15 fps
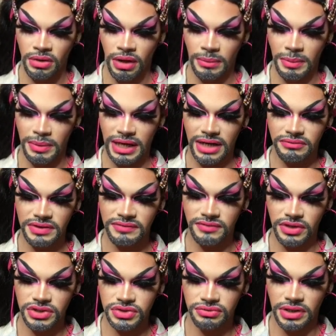I mean, we got a
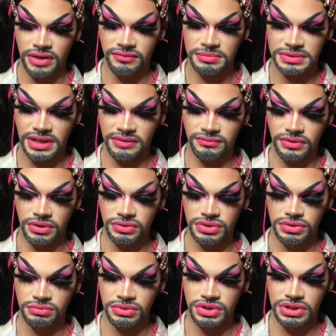reverse rare from
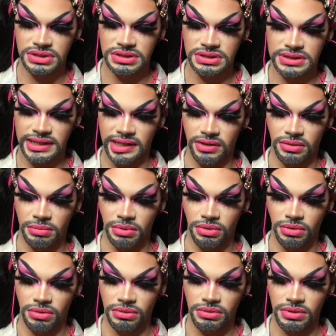Typhlosion, which isn't
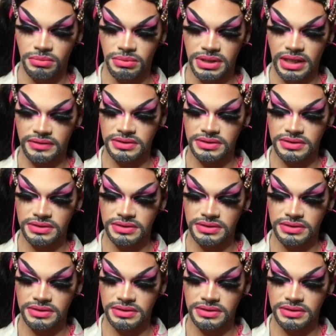terrible. We got